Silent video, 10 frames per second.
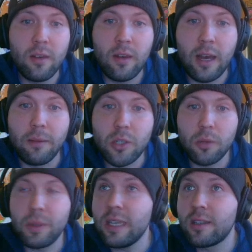Um, so
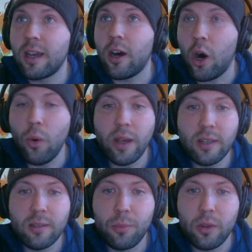please uh,
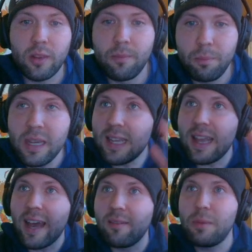always put be in
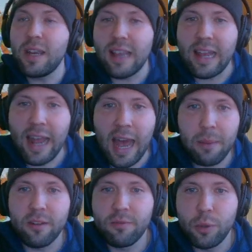that be in that
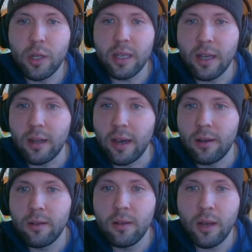habit of putting in a,
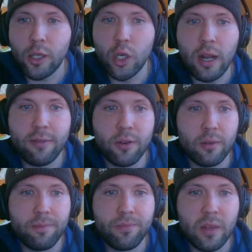a good effort,
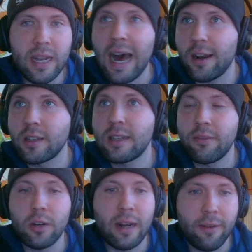an honest
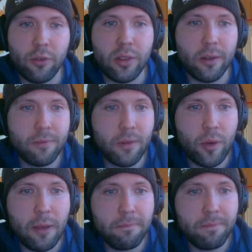effort on everything,
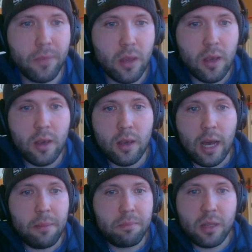okay?
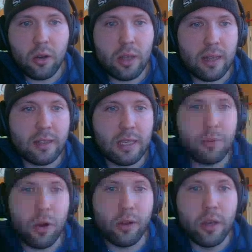Um, okay, let's keep
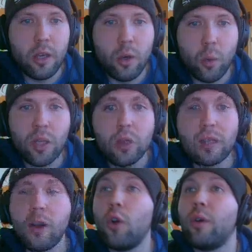going when you
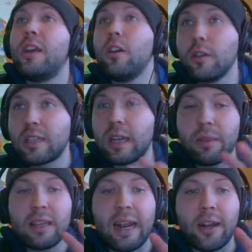dis- oh here's
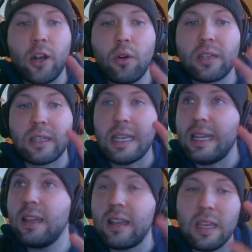something that i noticed
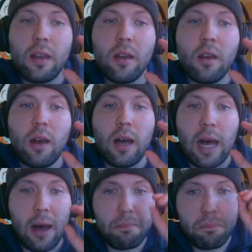in the
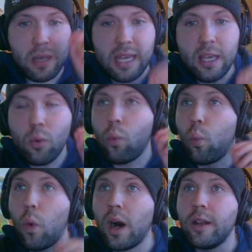uh,
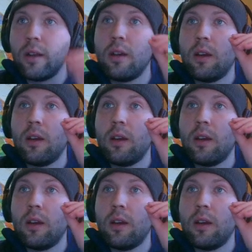p1